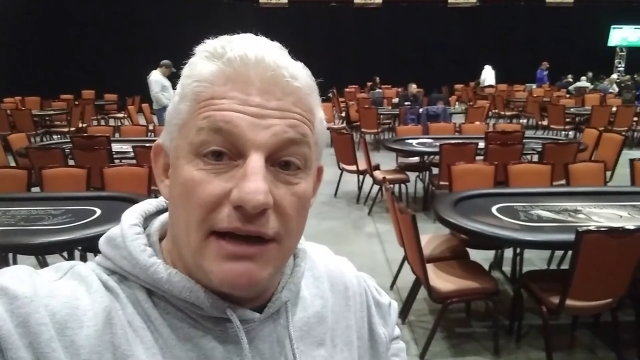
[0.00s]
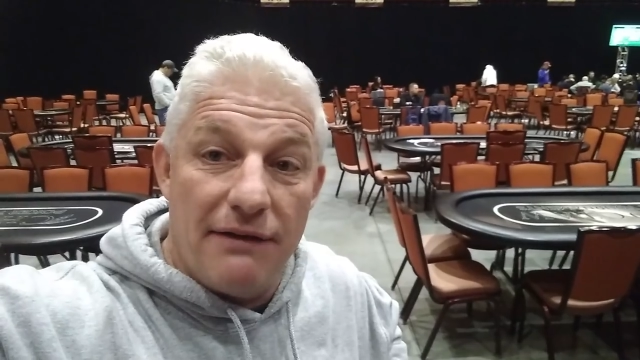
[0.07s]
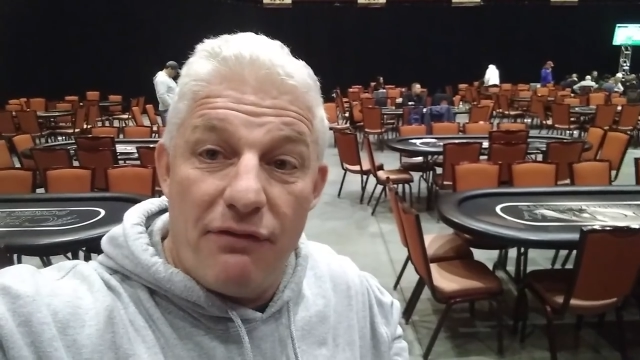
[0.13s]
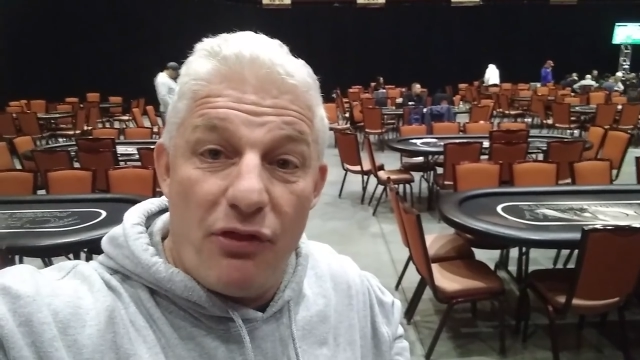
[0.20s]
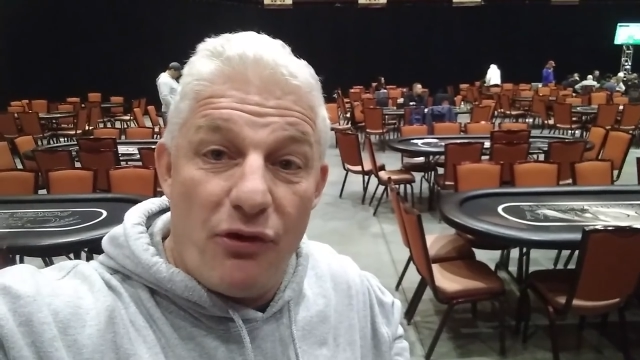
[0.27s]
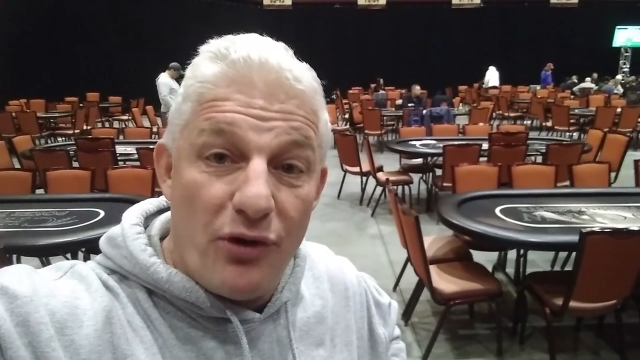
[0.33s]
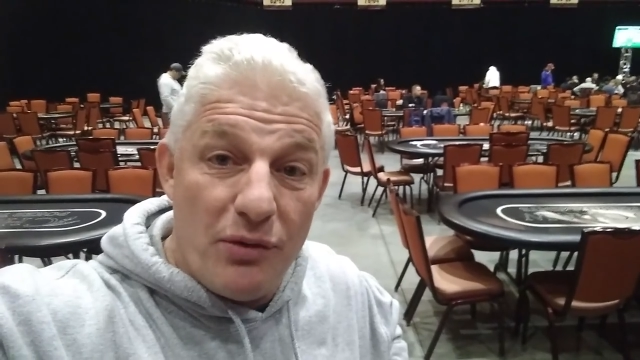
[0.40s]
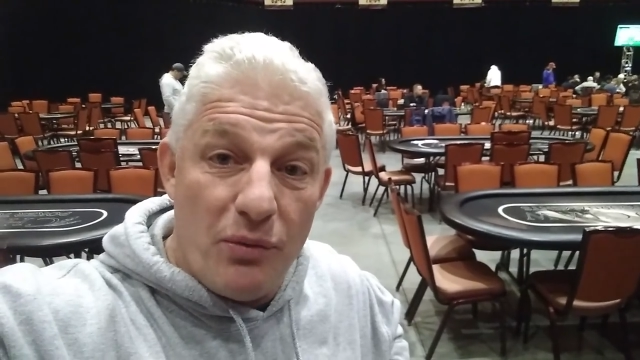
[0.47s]
I have
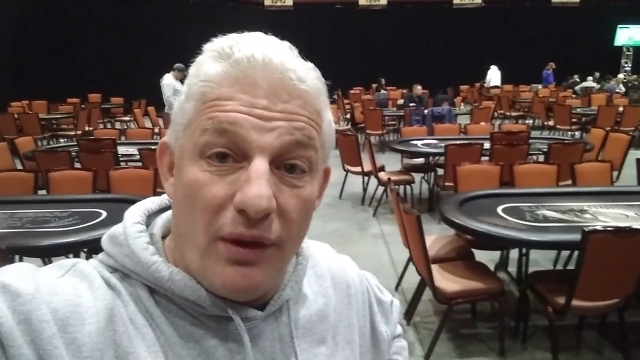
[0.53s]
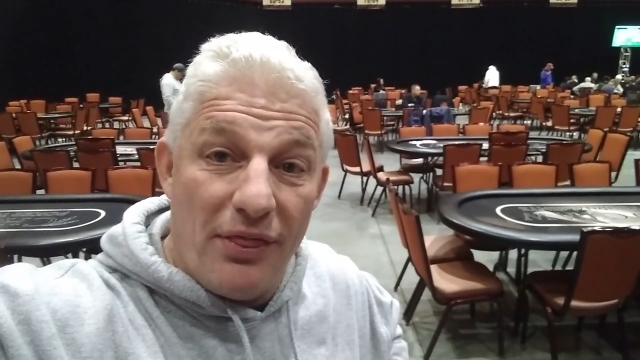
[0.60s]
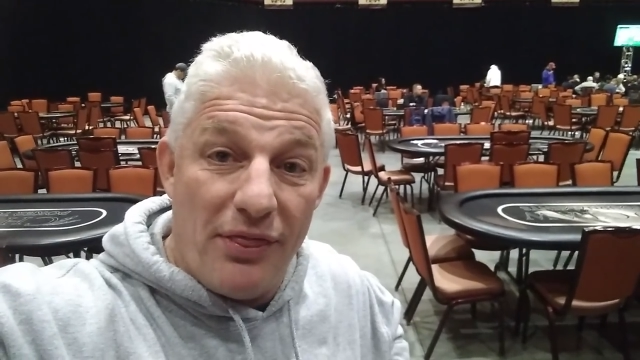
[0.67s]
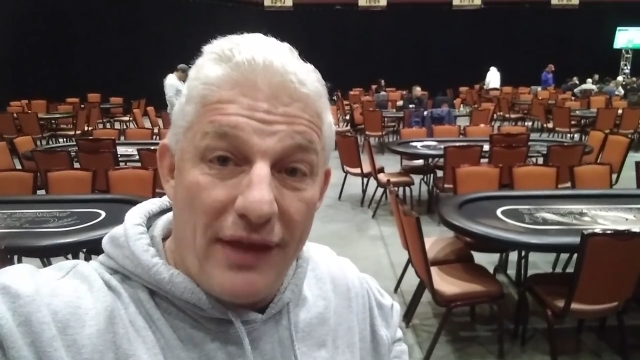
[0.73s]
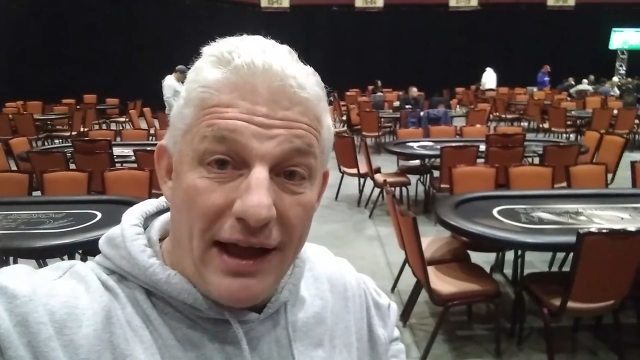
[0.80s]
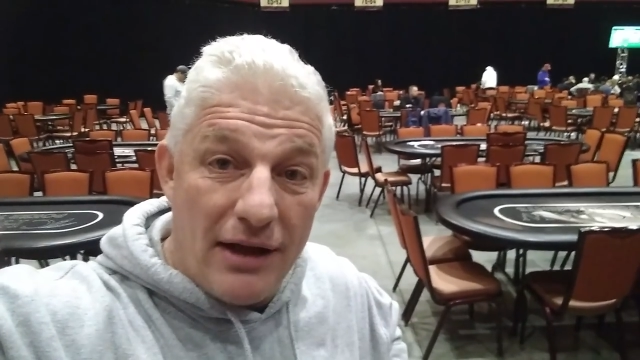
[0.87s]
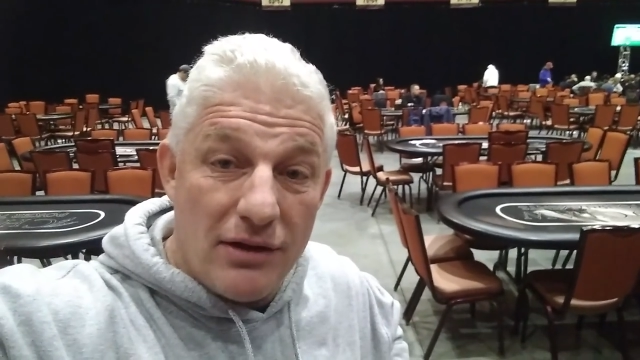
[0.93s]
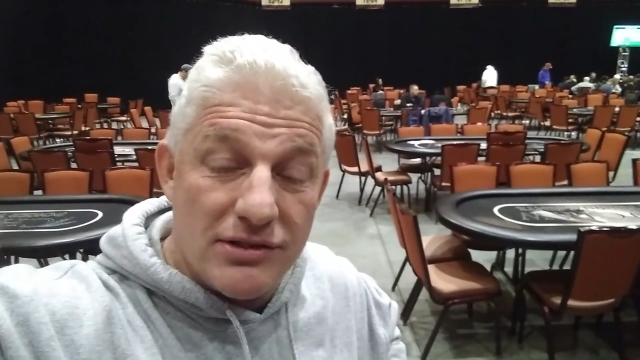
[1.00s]

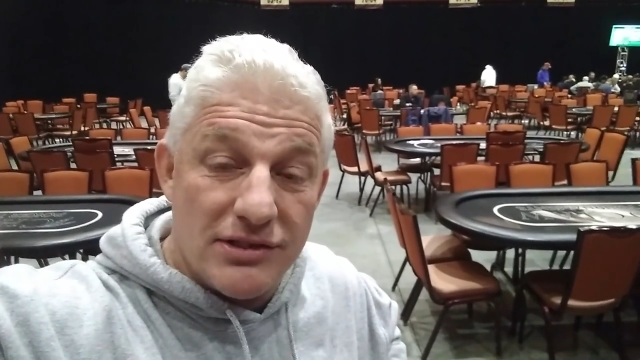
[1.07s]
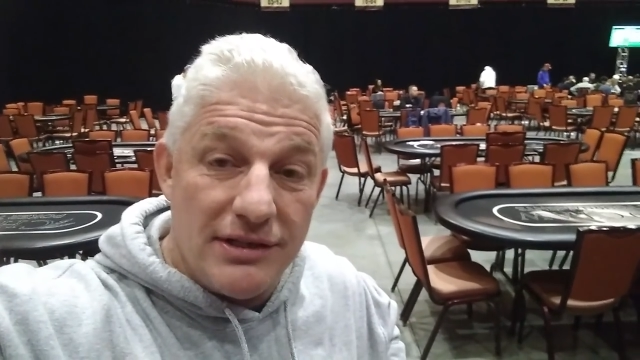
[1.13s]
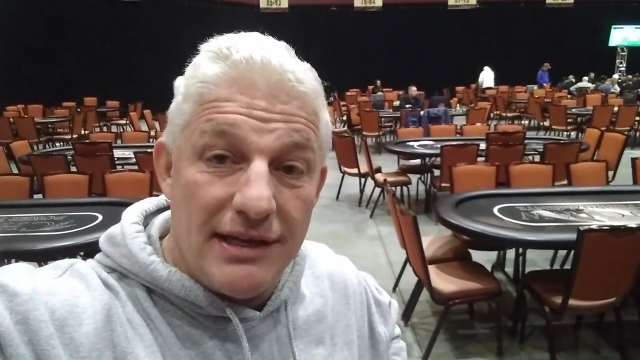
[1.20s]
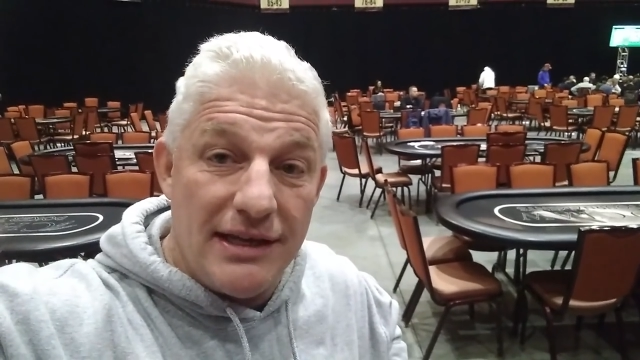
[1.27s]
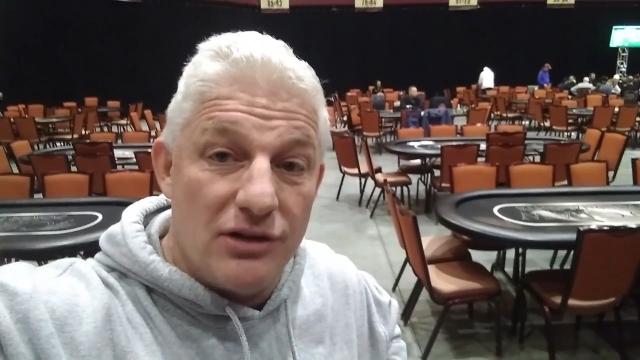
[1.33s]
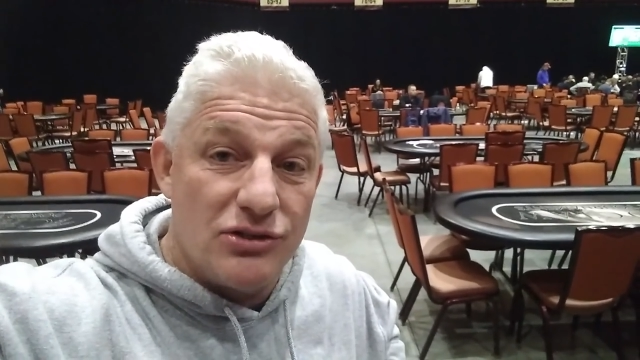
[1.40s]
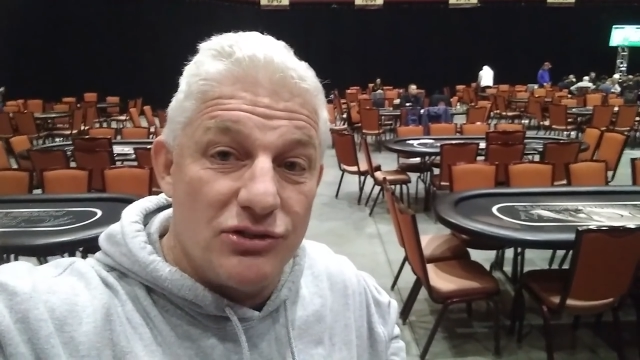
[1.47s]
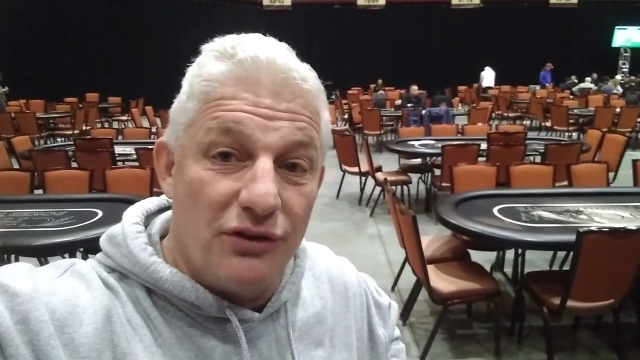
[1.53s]

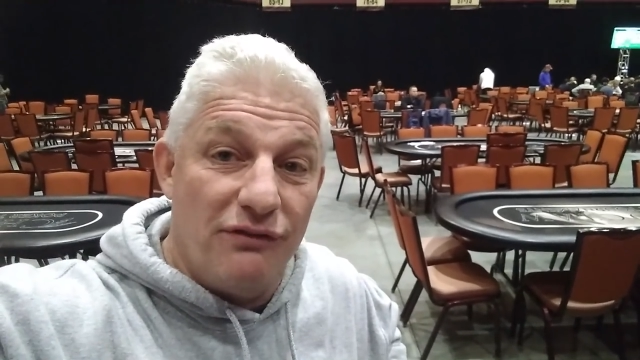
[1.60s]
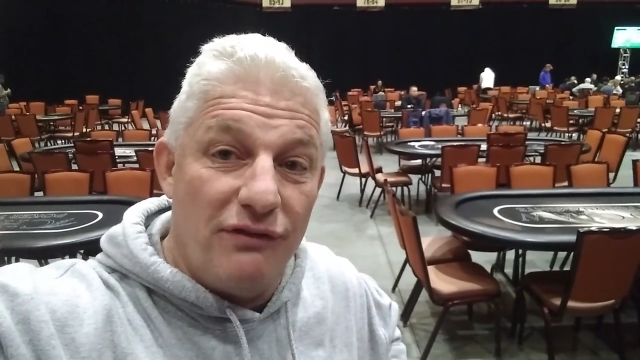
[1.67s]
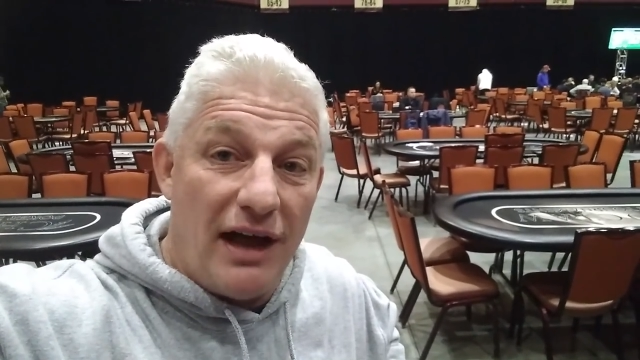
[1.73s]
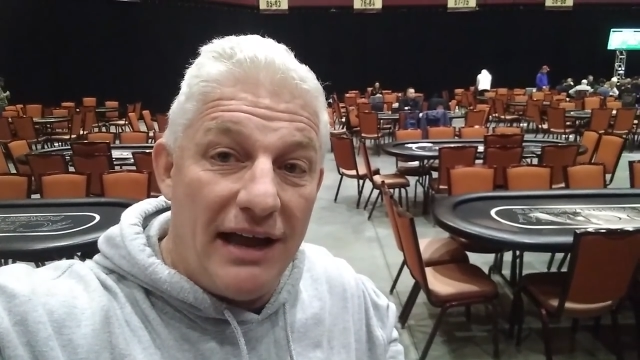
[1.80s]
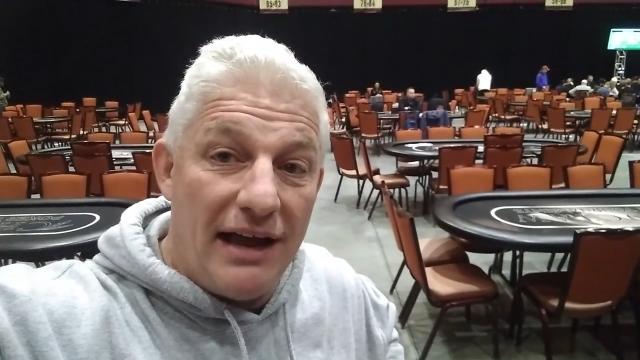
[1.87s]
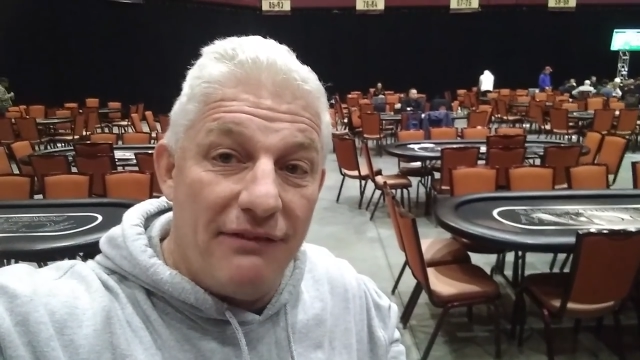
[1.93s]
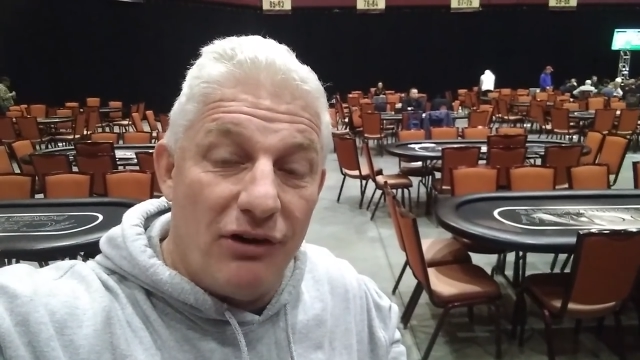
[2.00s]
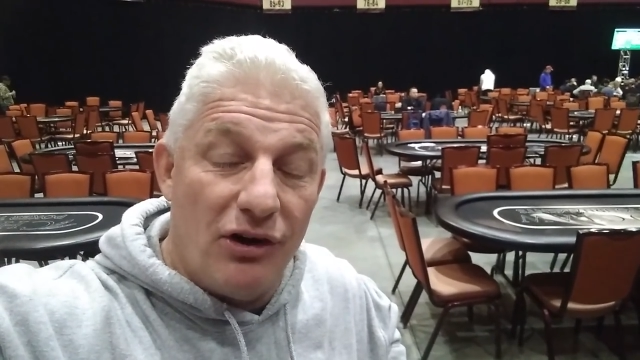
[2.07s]
31,000 in a
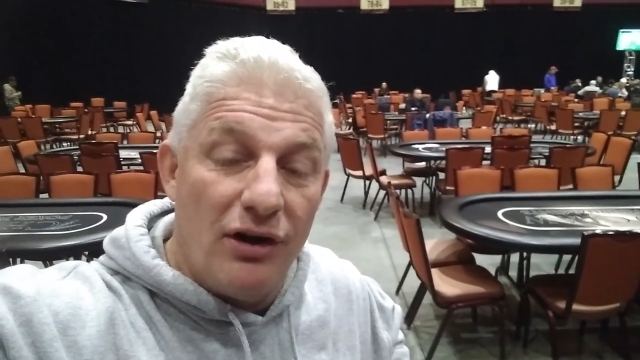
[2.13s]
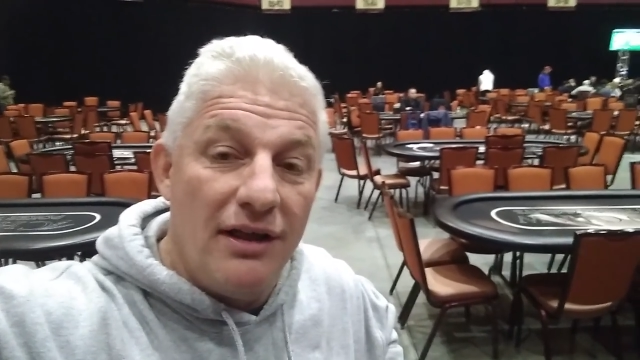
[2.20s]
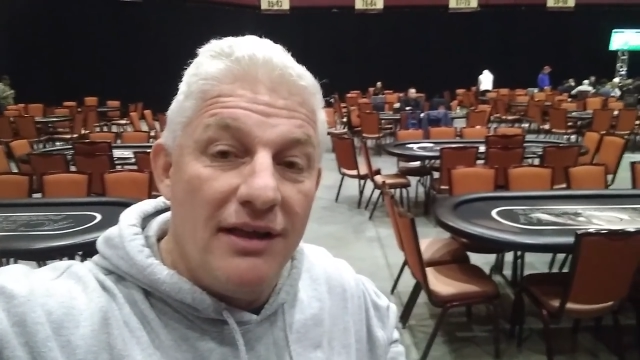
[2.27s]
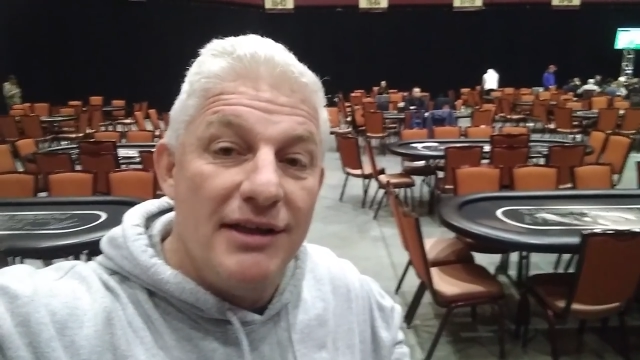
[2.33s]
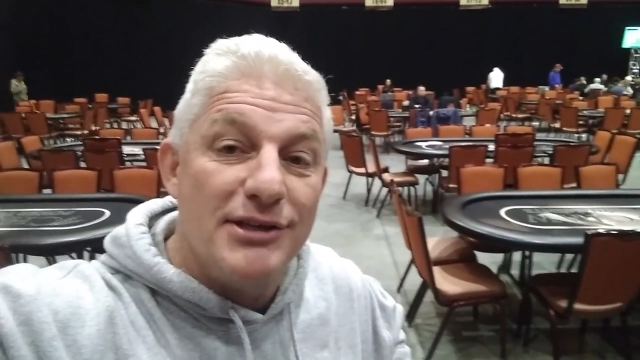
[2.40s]
survivor.